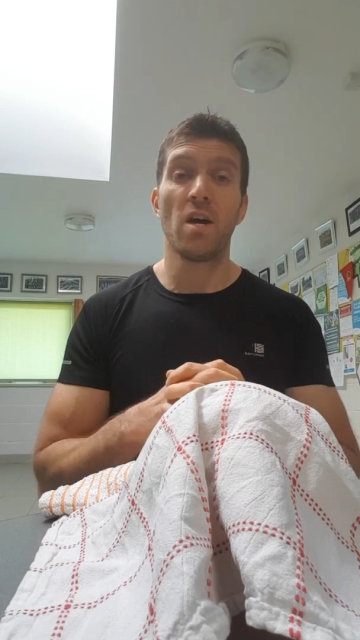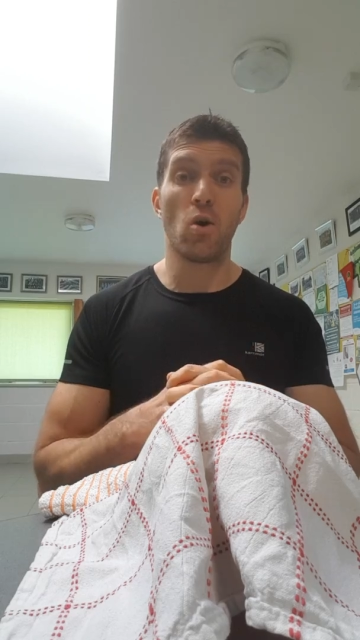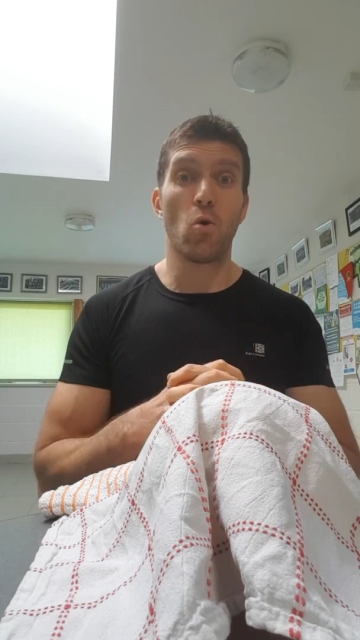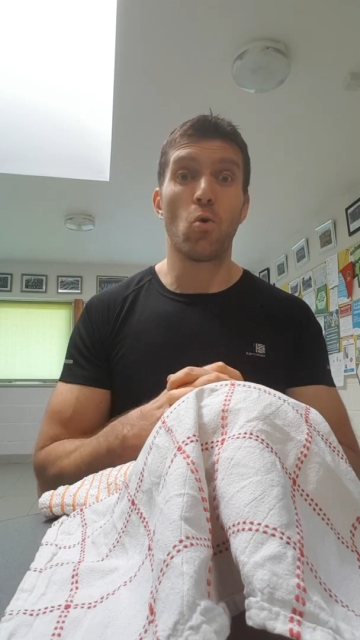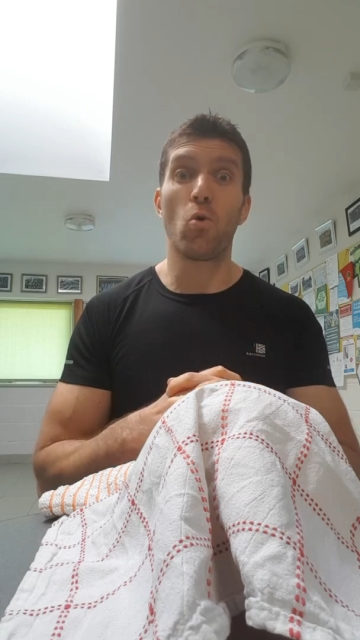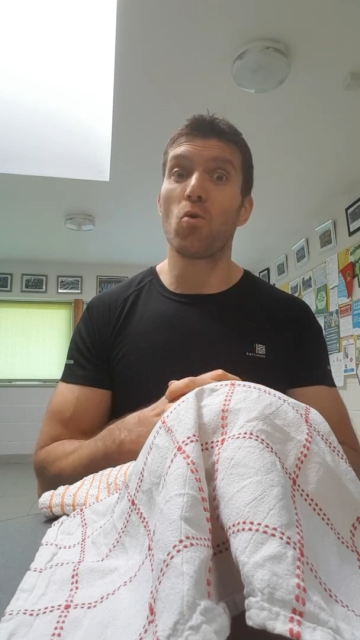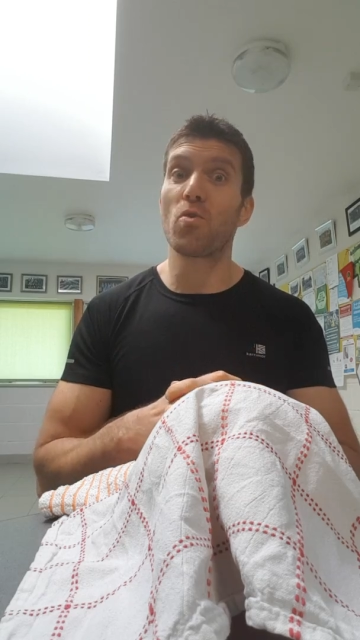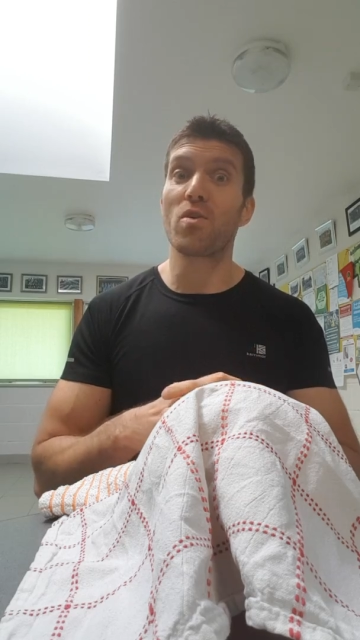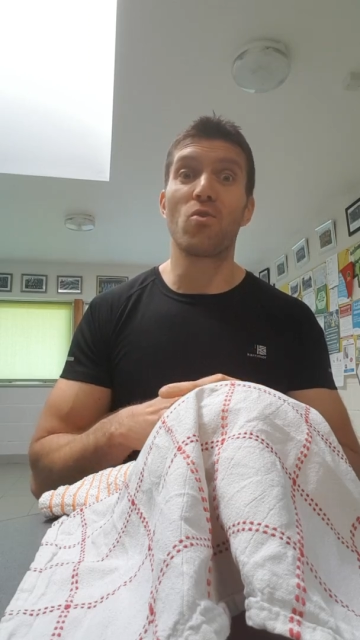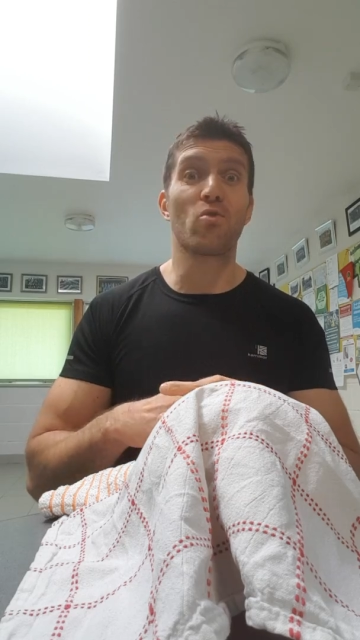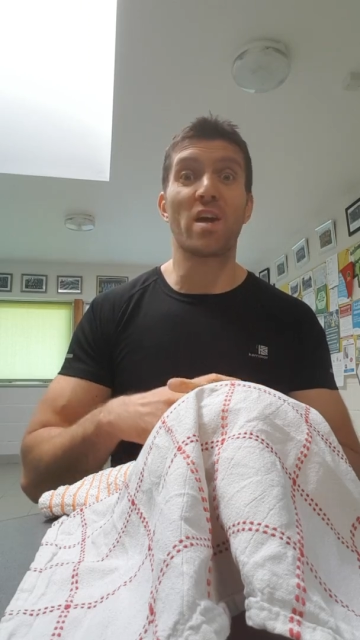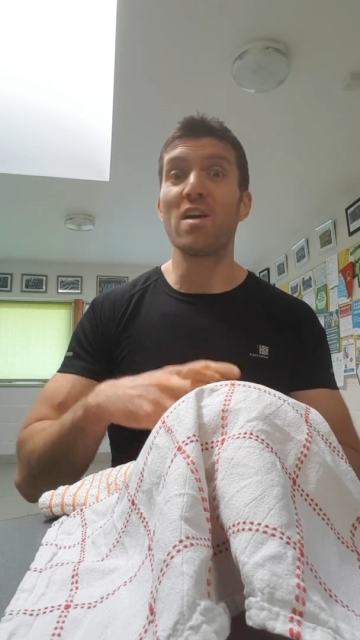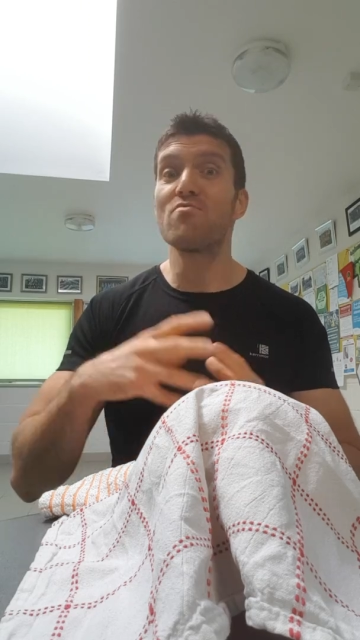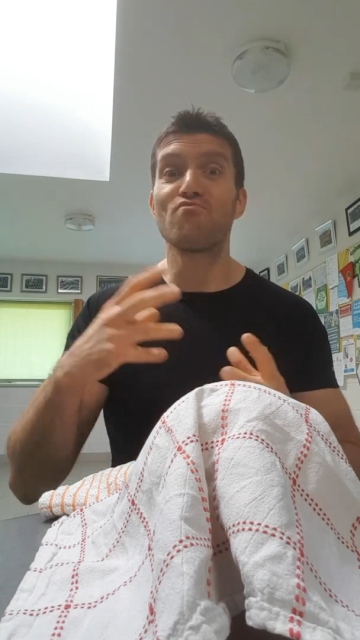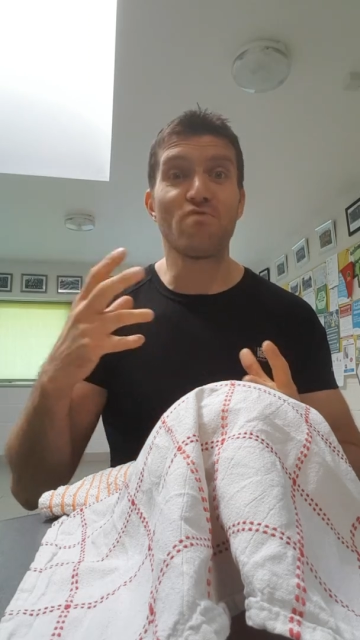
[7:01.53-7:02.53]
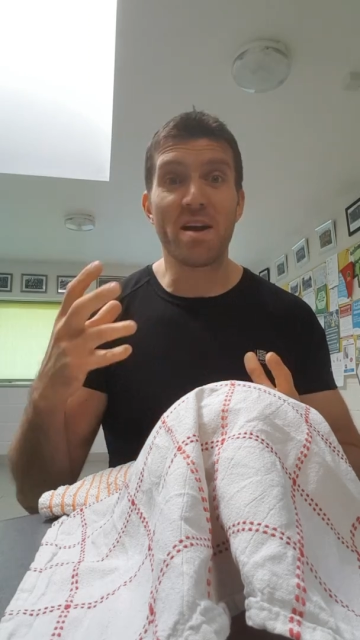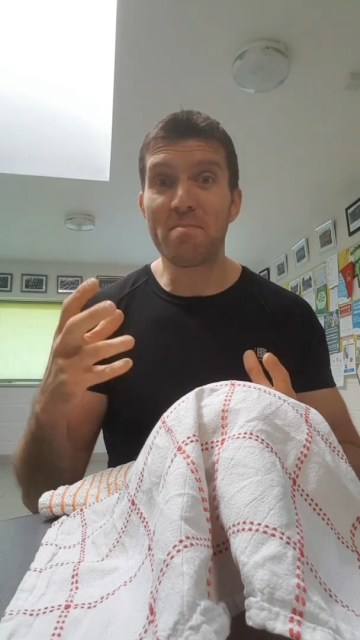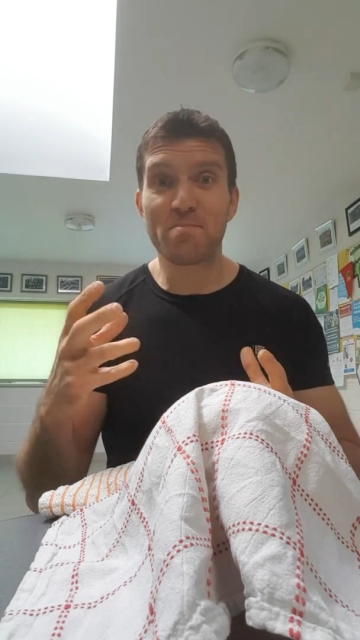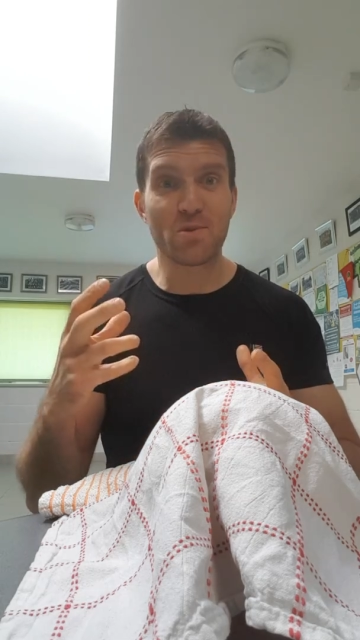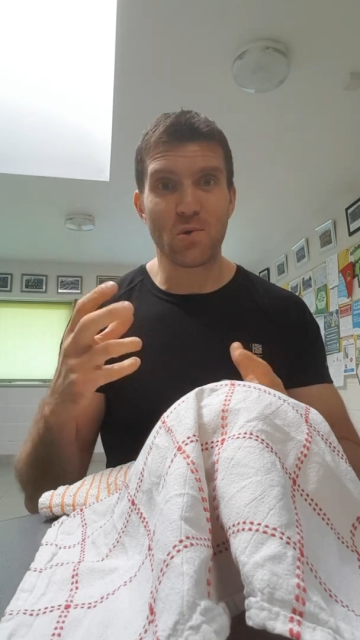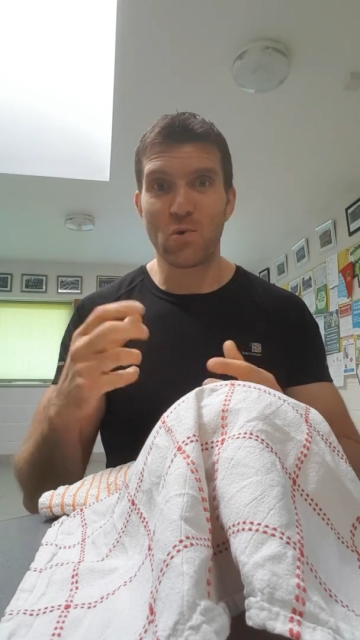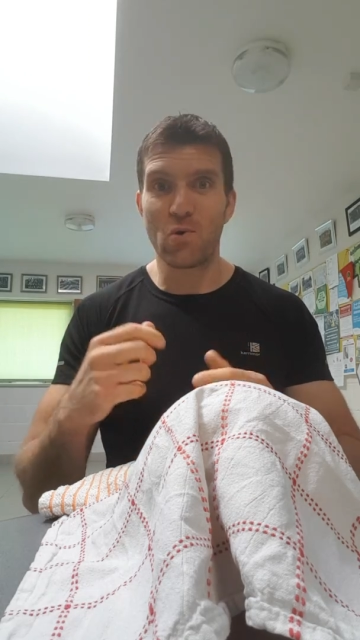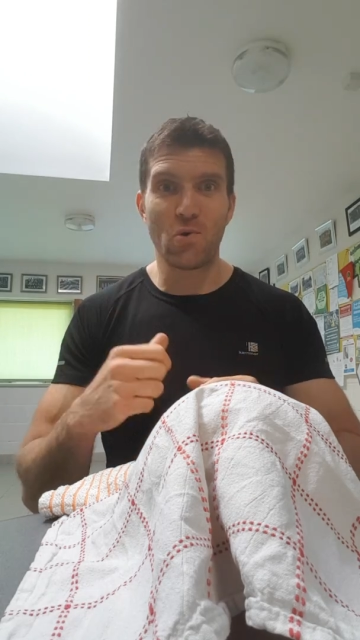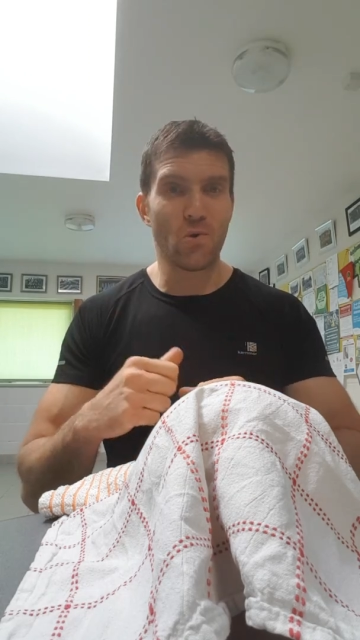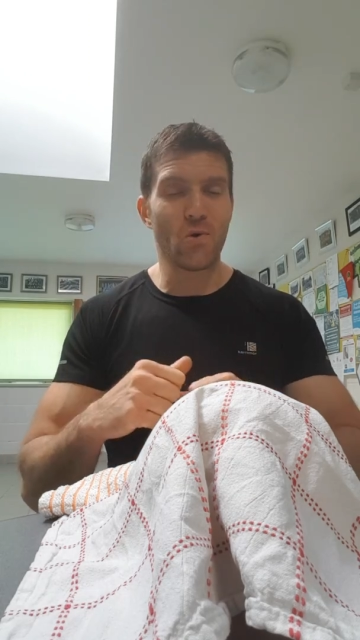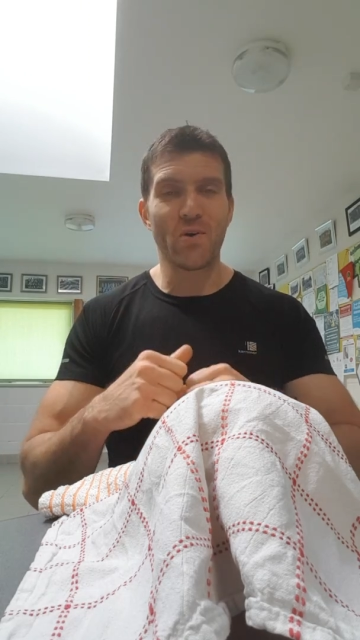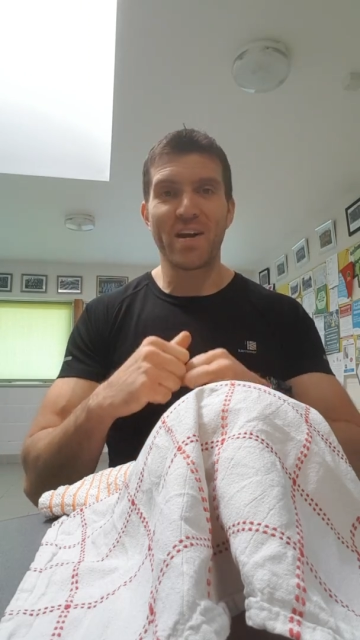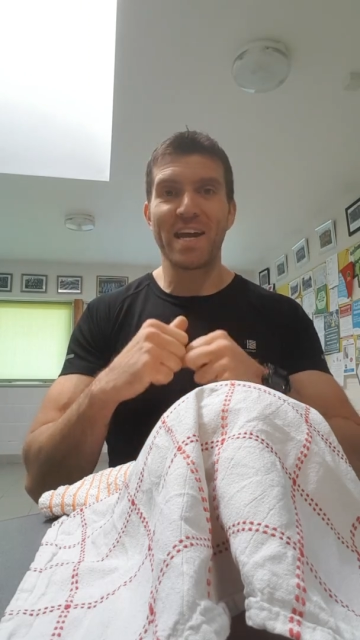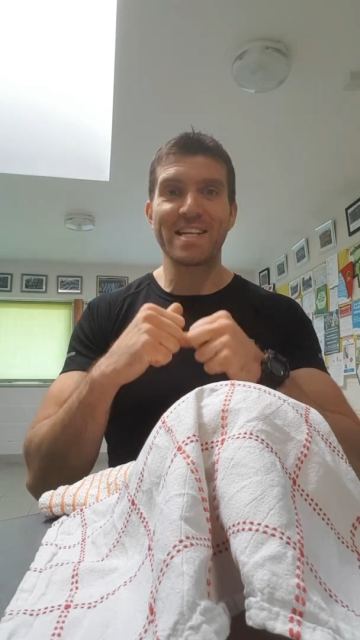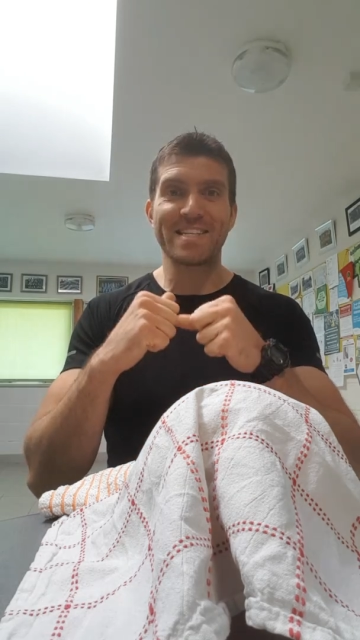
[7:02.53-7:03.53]
or getting ripped,
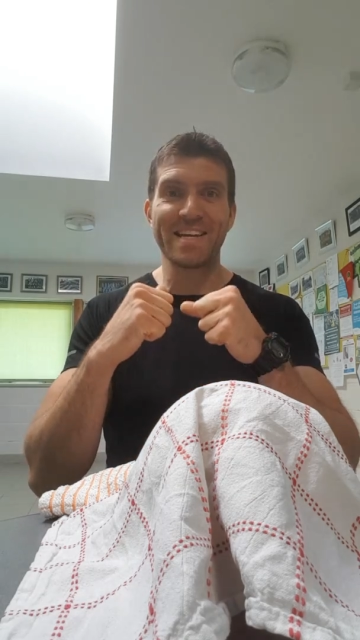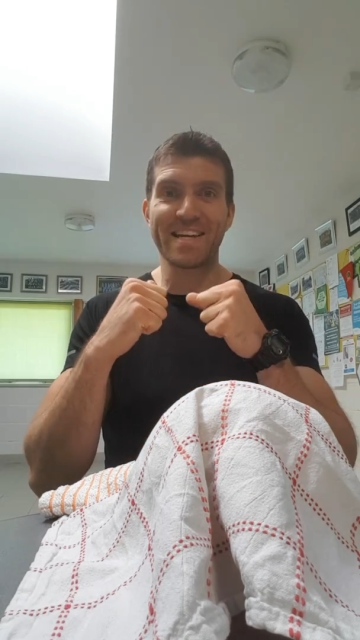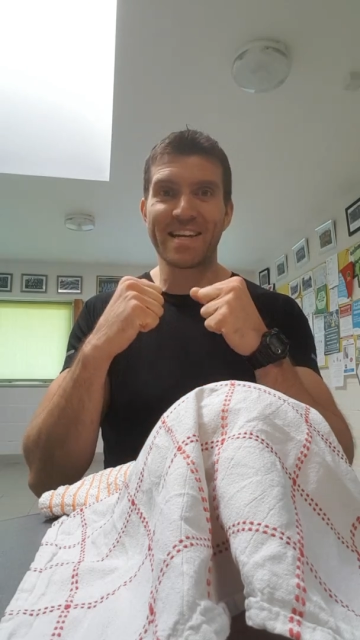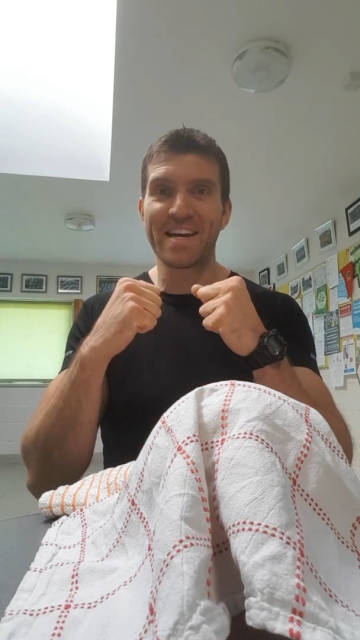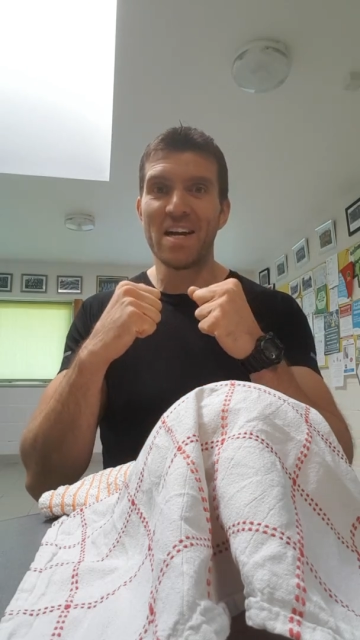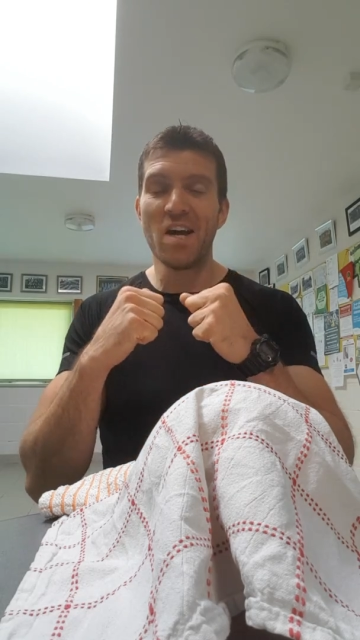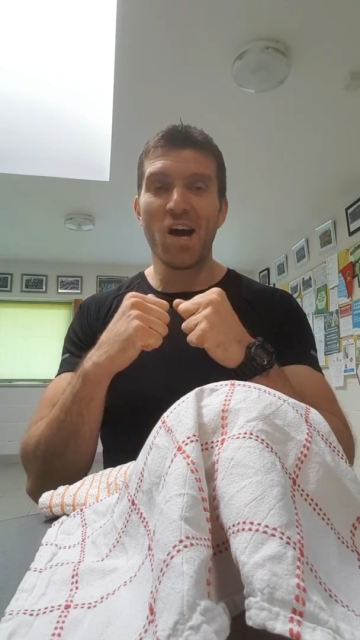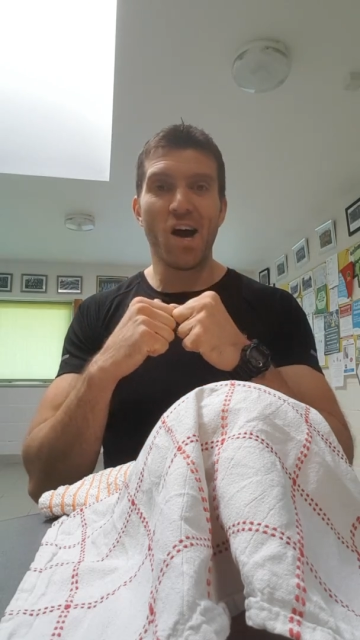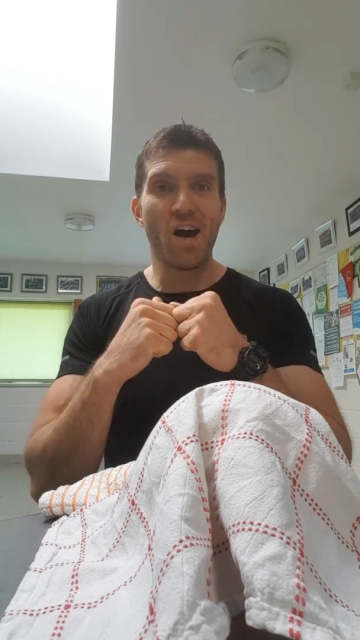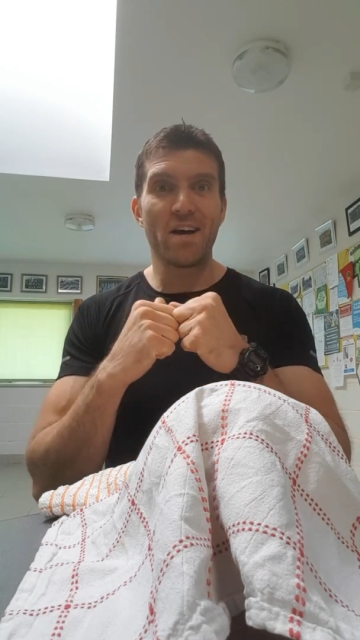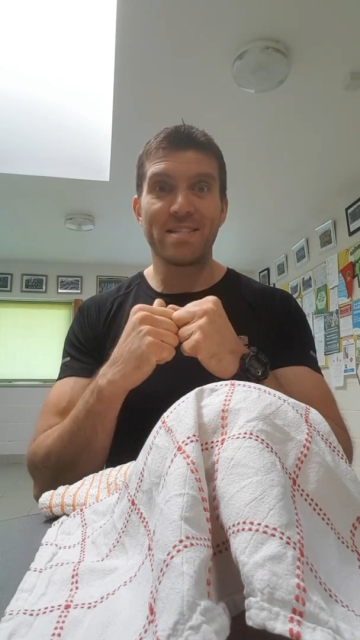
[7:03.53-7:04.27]
or getting